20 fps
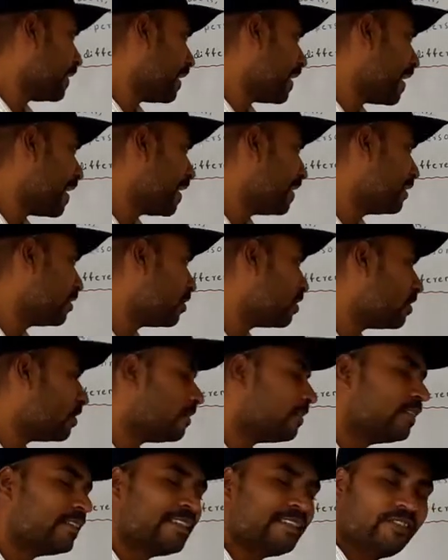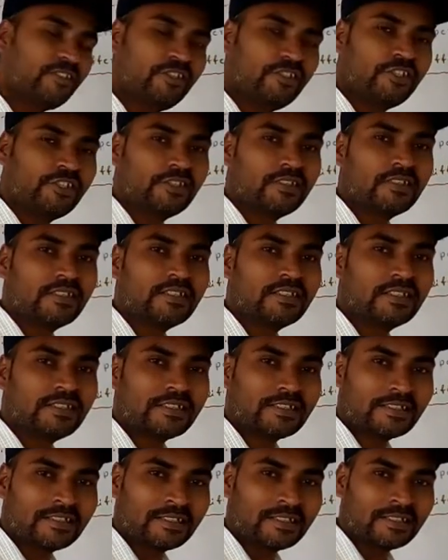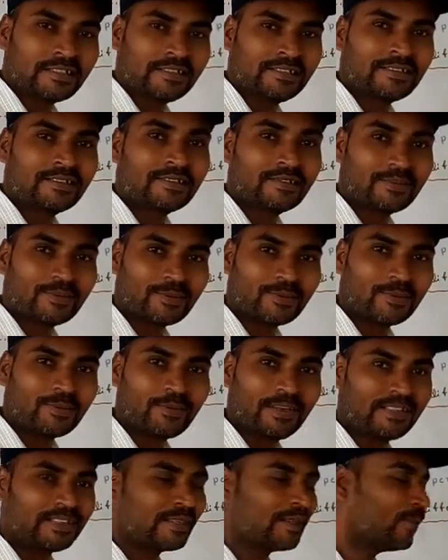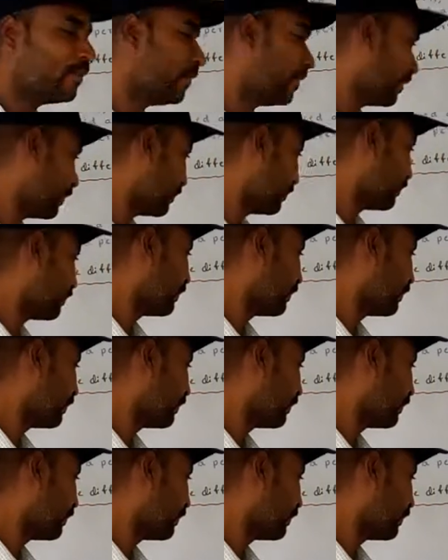An orange, a vowel sound.